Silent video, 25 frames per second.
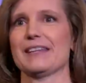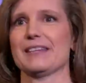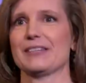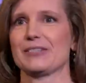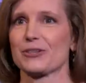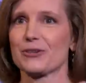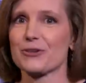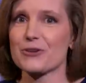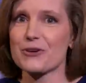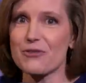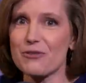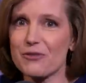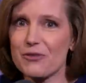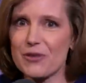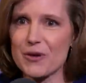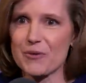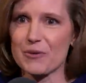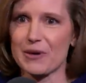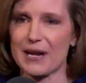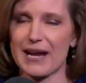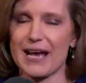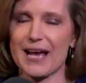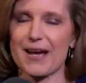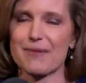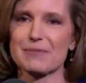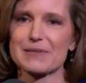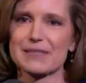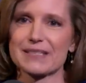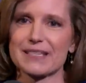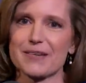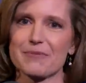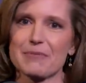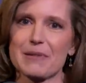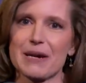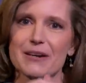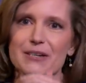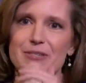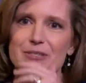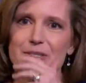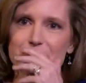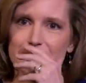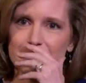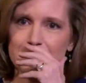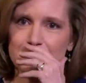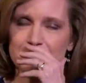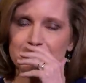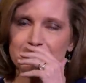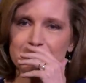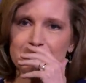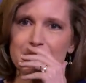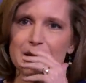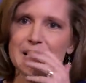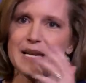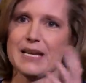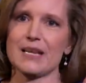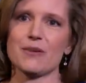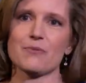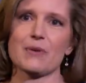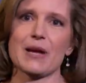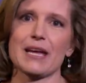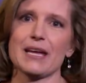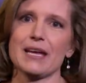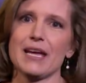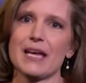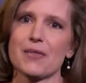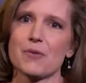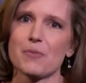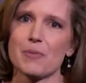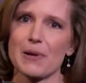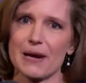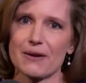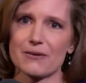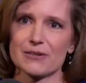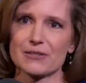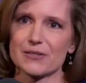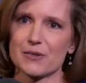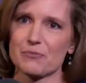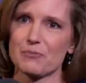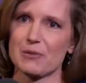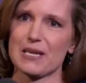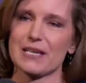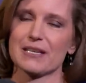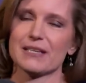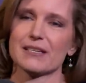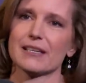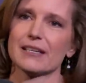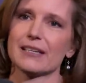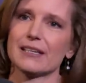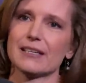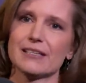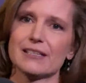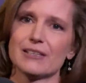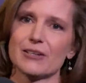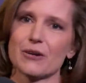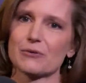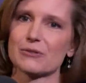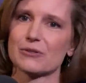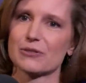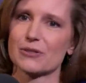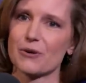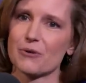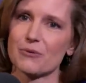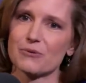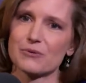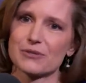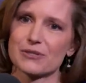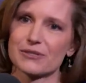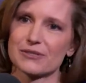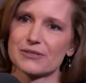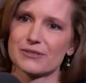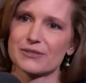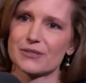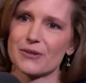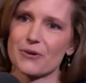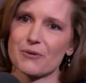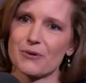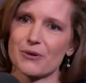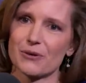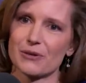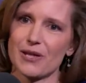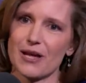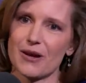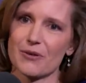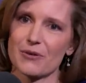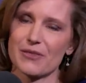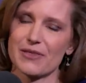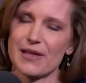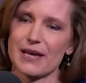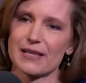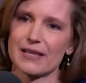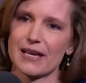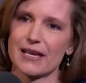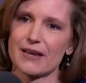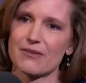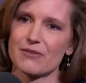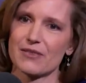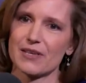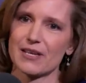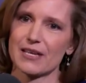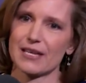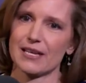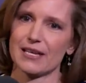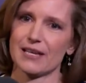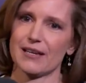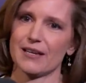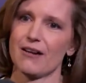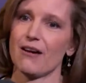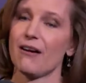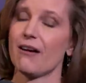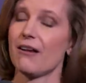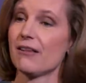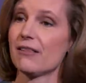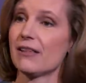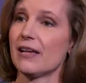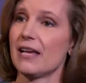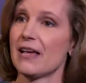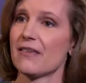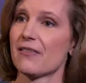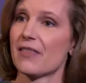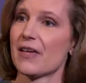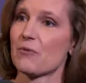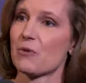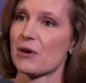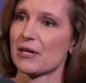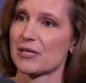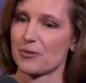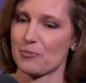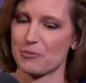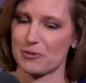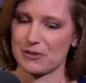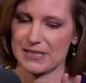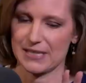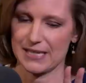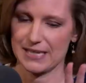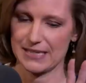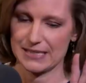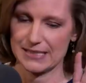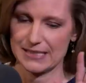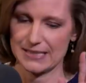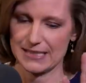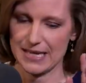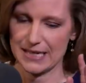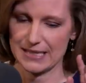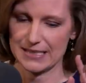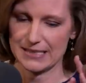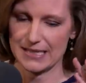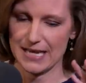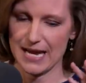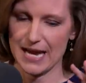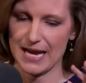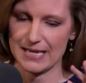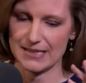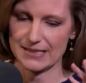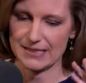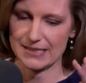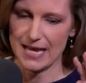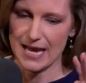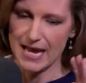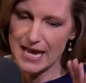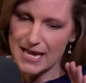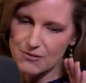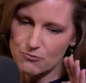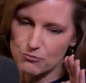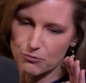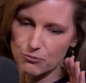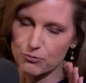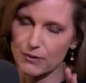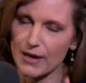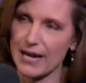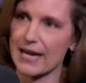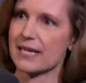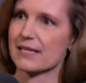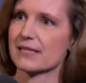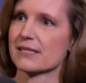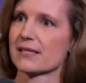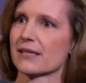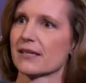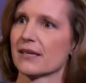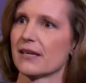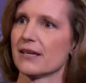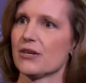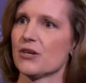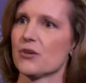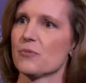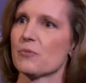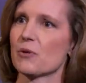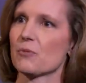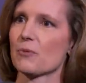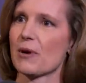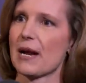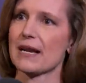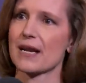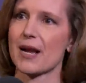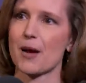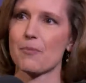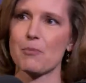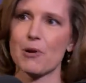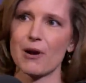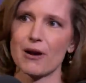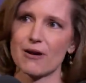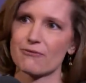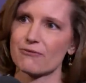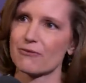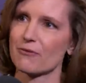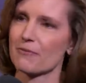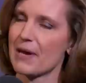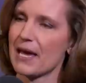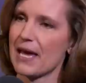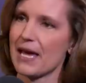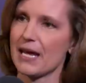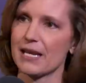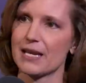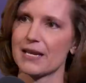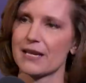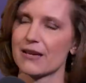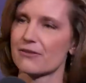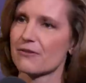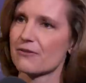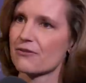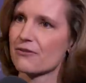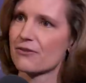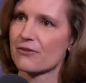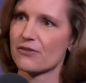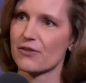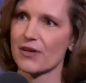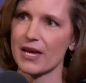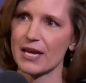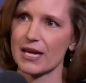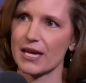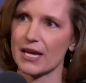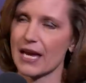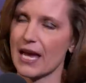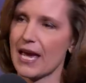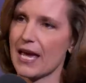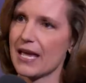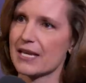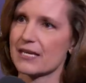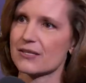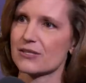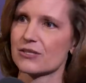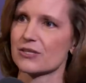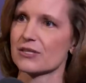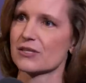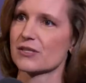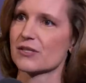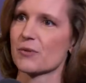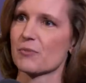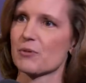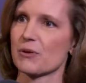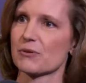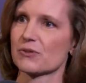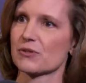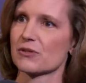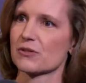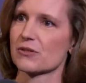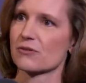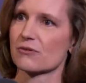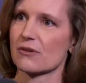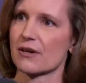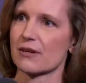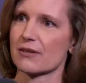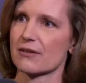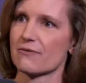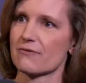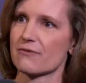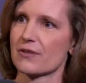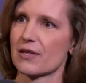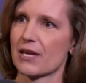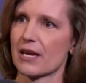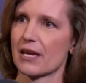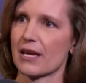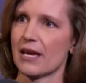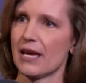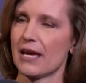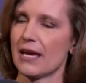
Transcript: that it's a good thing when it happens in marriage. But anyway, the powers that be, you know, don't go along with that line of thinking at all. They want to present sex as a right, a human right, apart from any other thing. And it's just the most destructive thing.